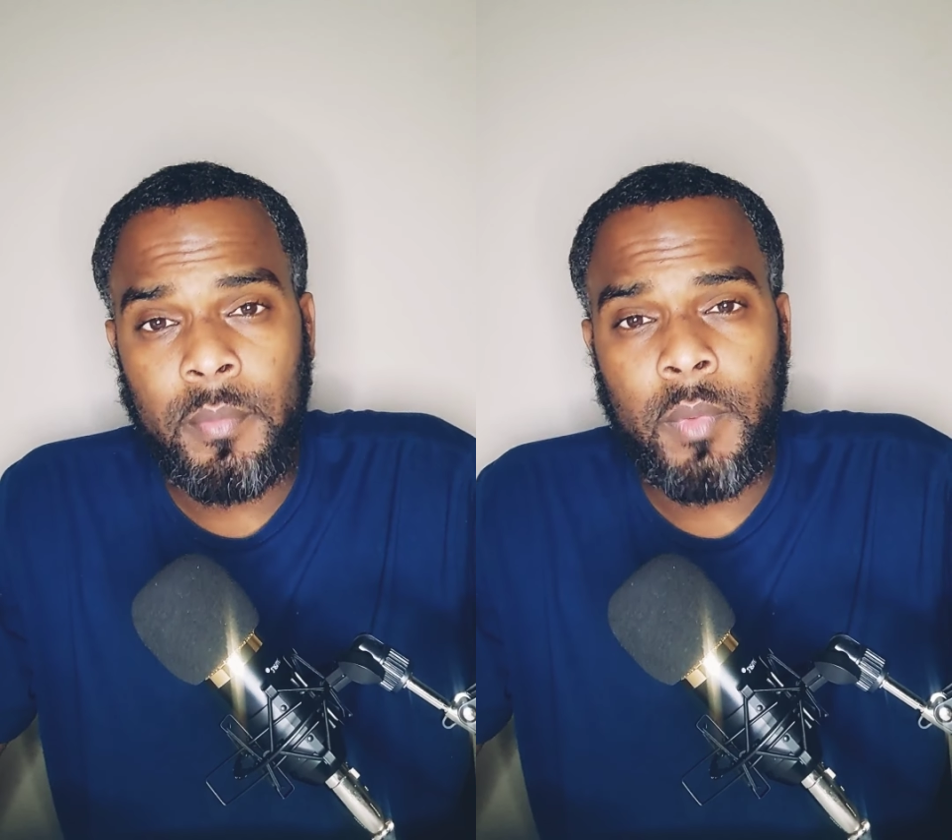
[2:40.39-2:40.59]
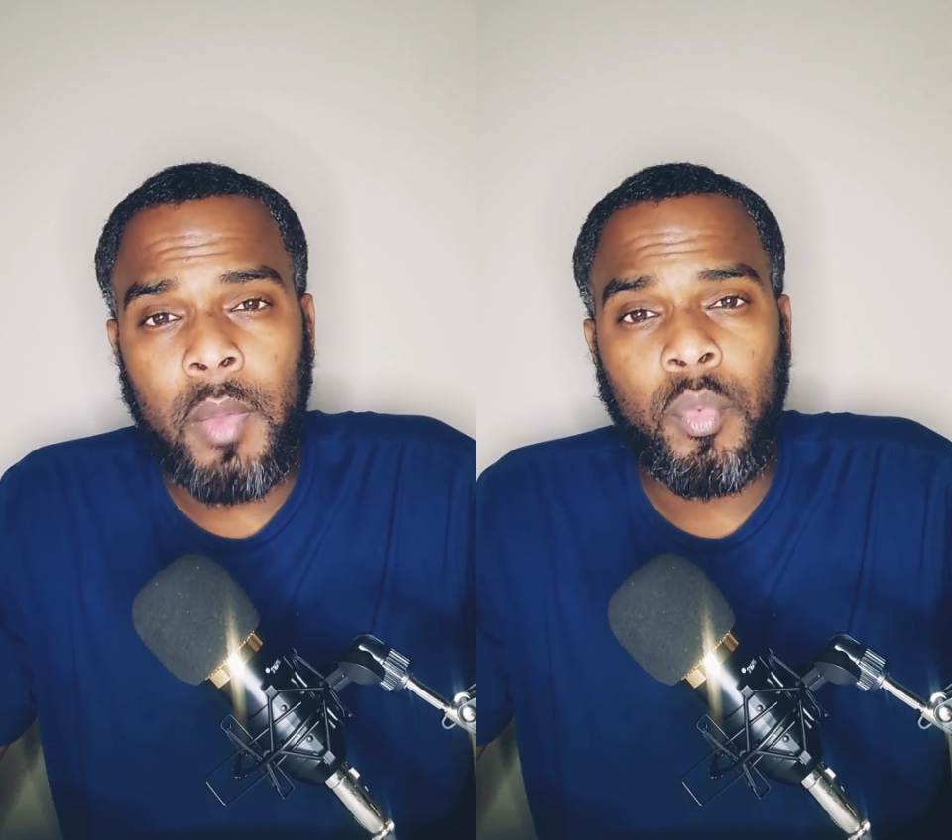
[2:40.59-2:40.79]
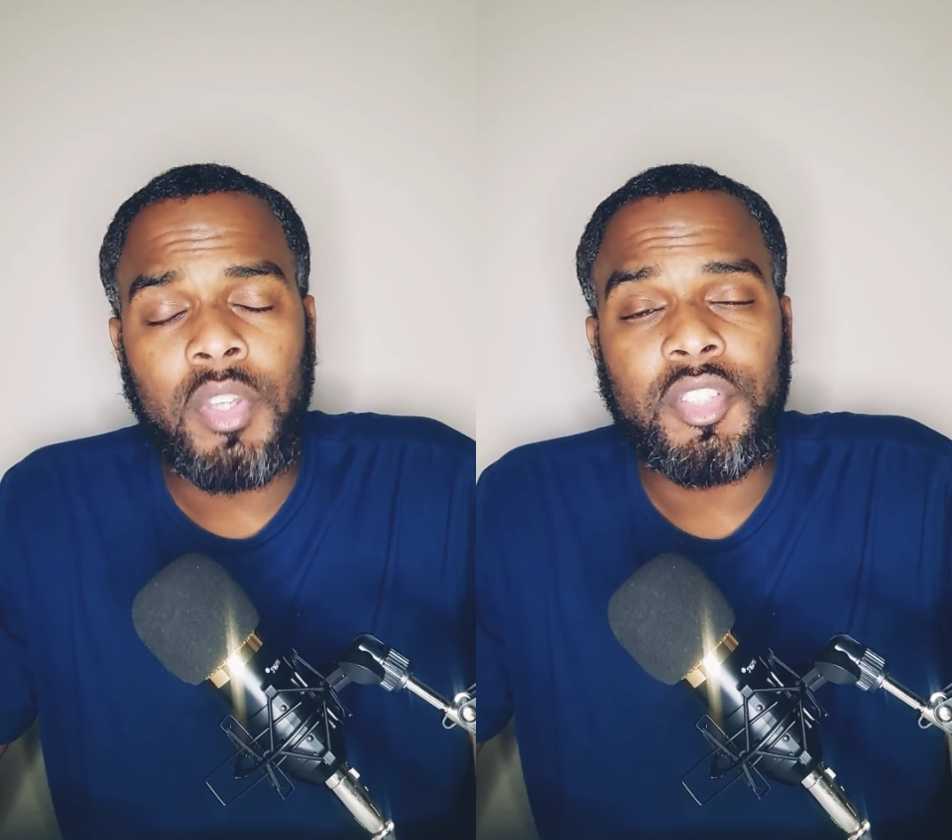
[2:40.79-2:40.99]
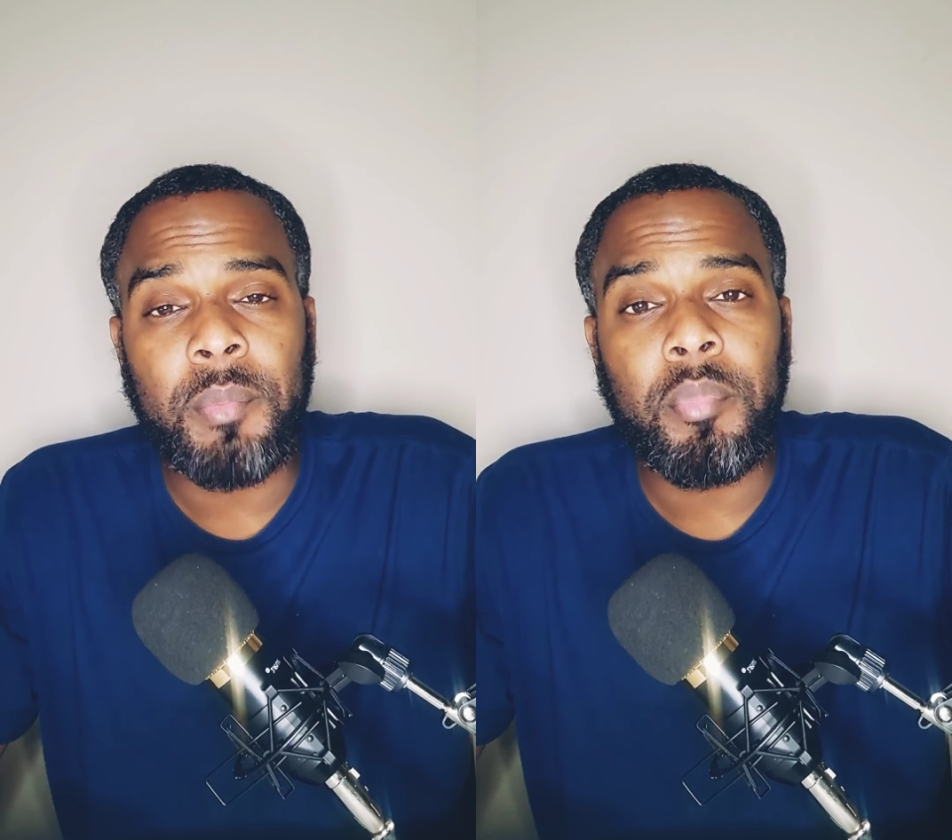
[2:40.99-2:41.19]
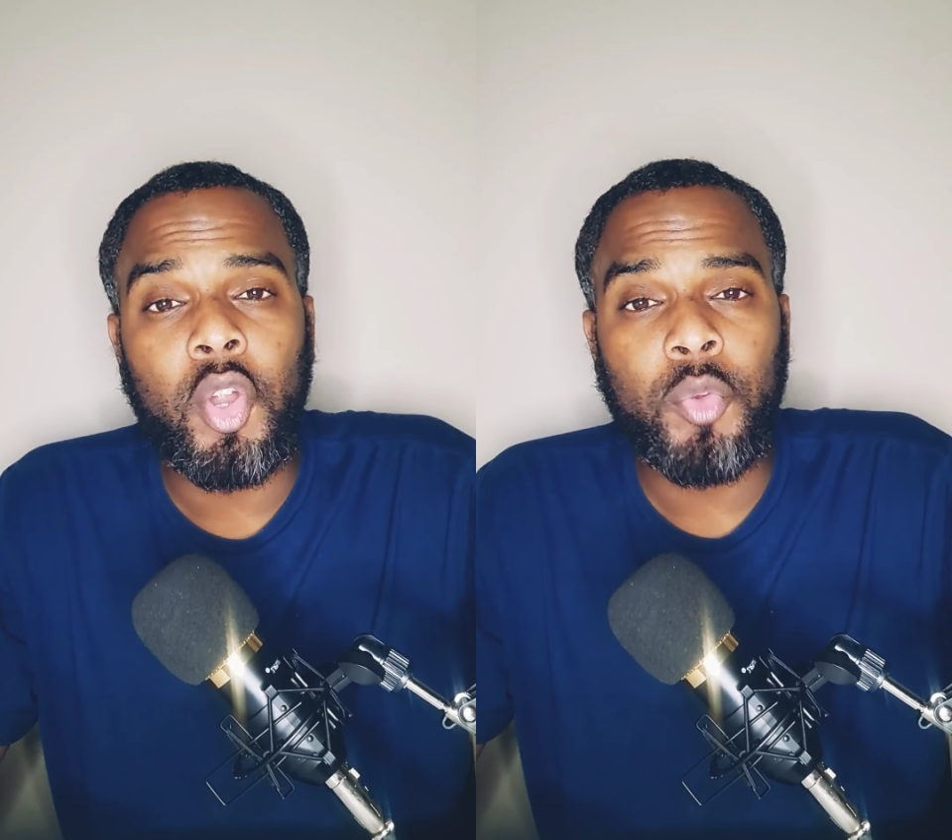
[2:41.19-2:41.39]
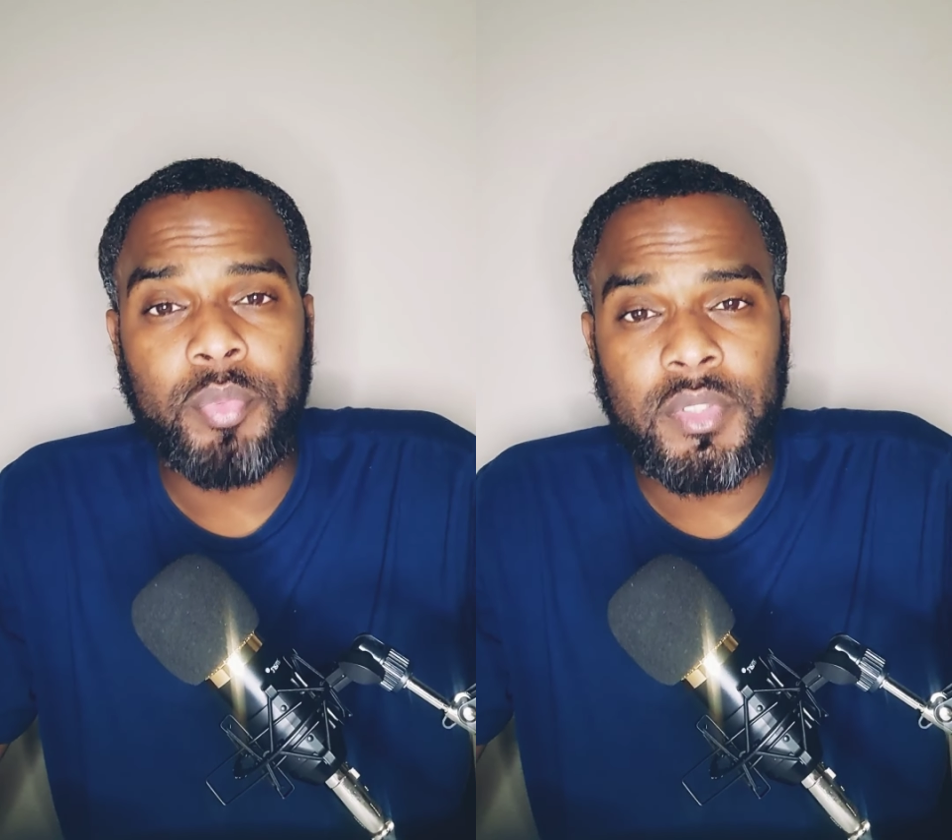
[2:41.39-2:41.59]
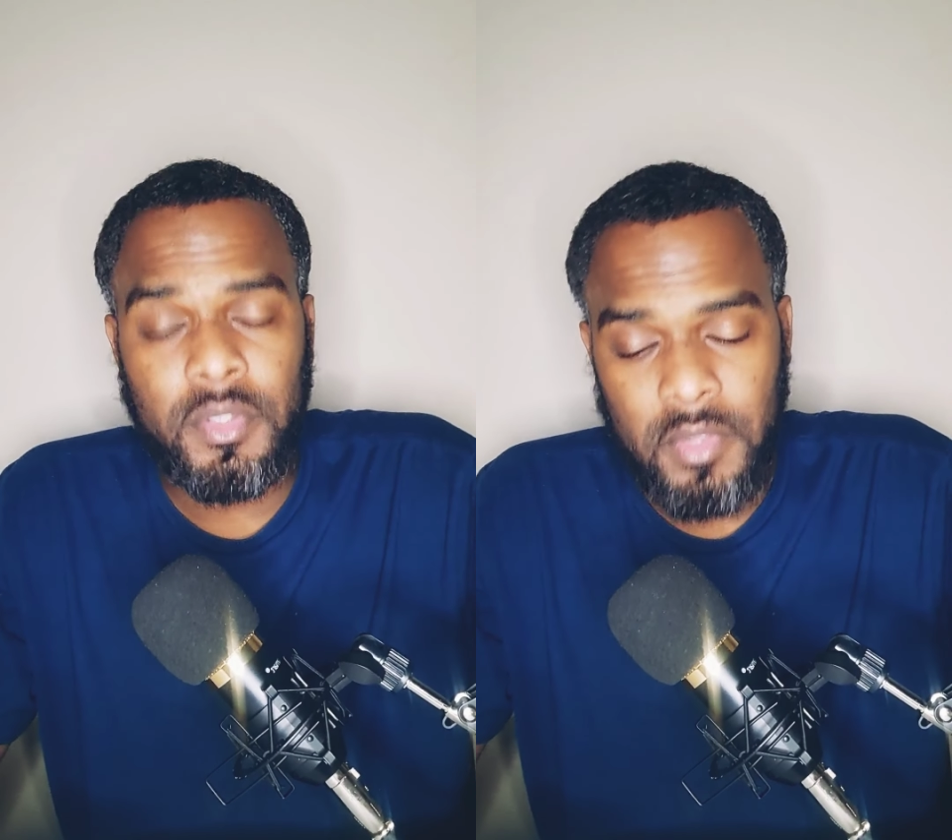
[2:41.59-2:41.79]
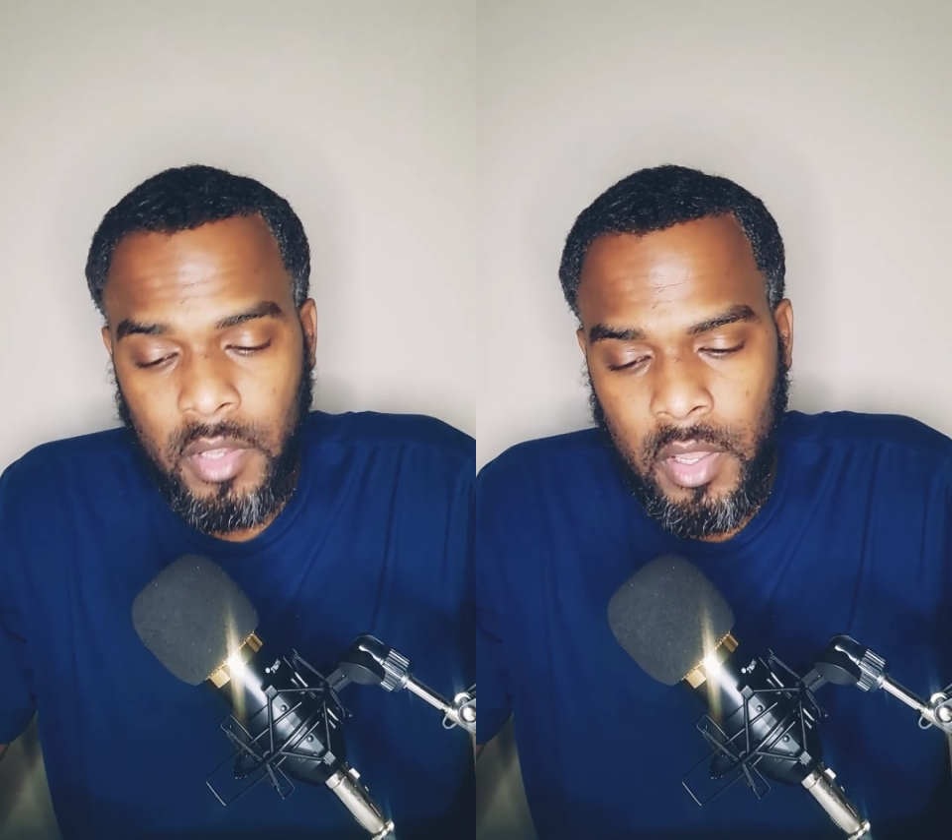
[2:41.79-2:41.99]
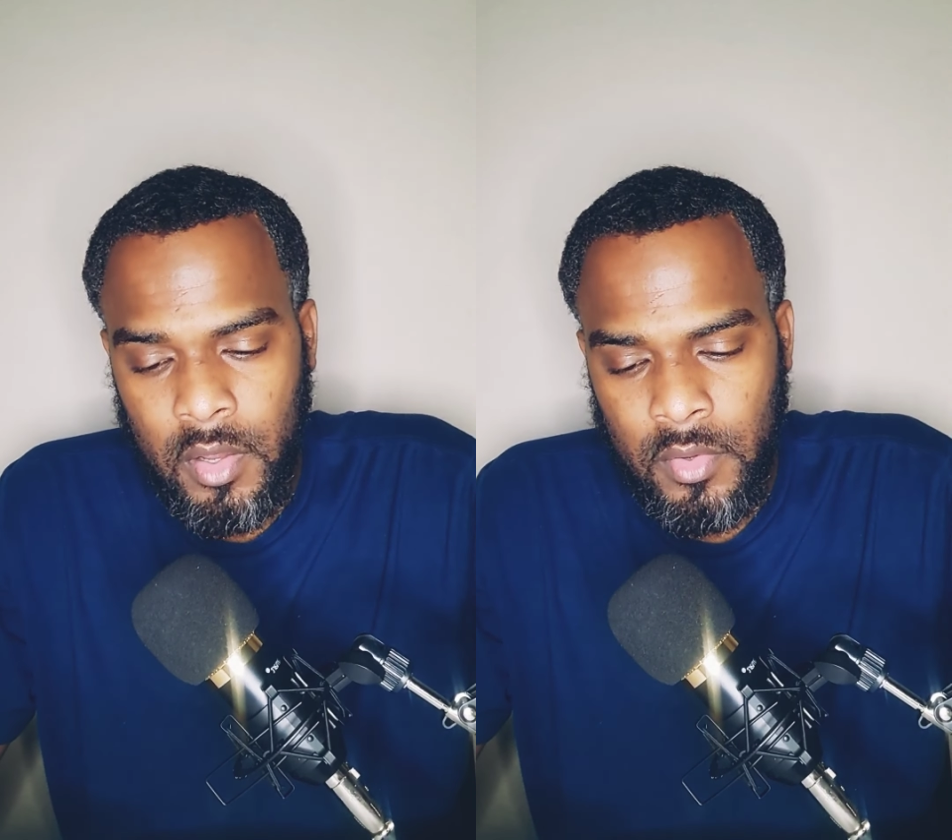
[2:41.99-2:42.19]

Like, what is the purpose of the law?